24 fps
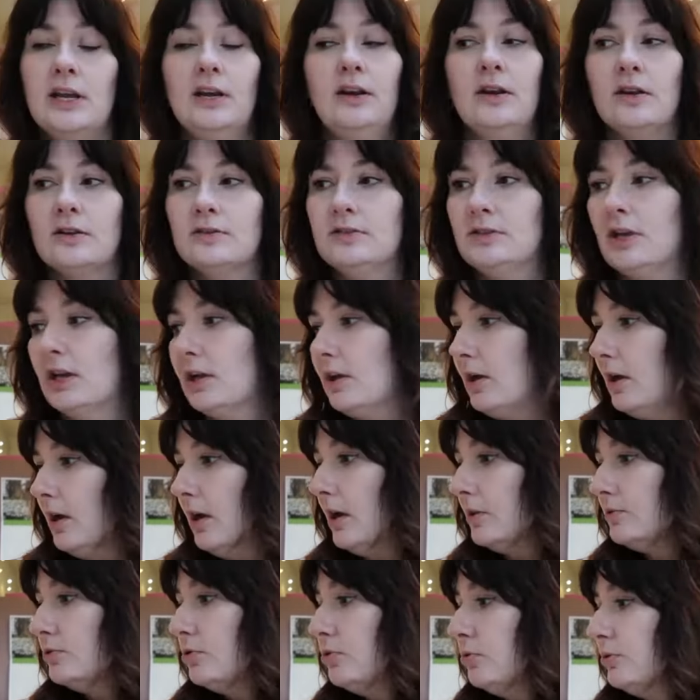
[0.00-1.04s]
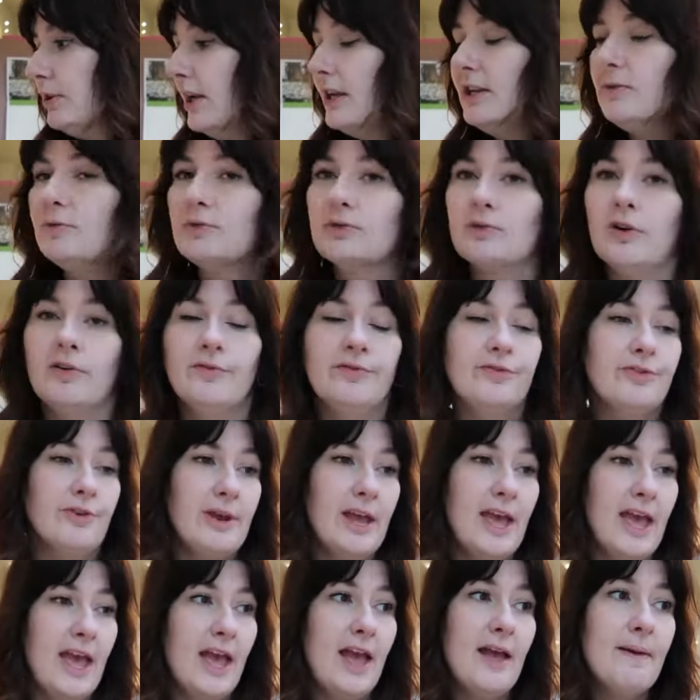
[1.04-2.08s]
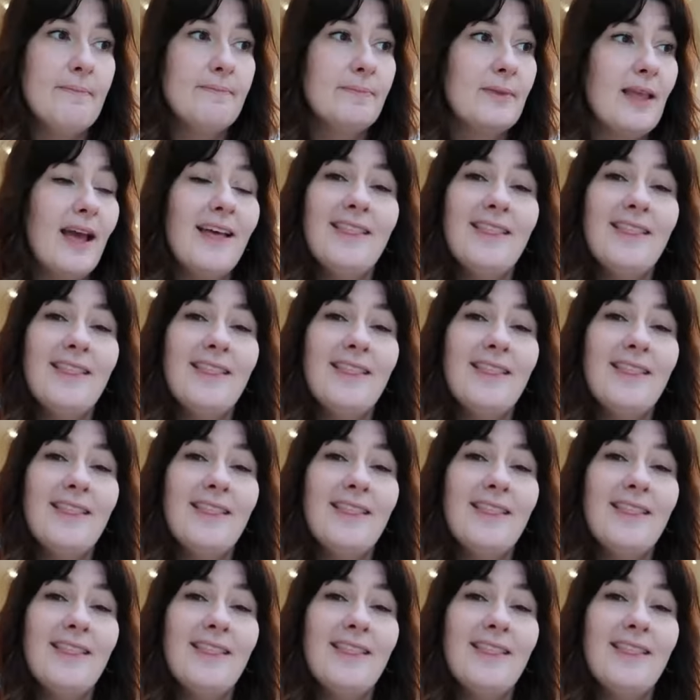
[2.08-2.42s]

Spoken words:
it looks like a tornado has gone through here.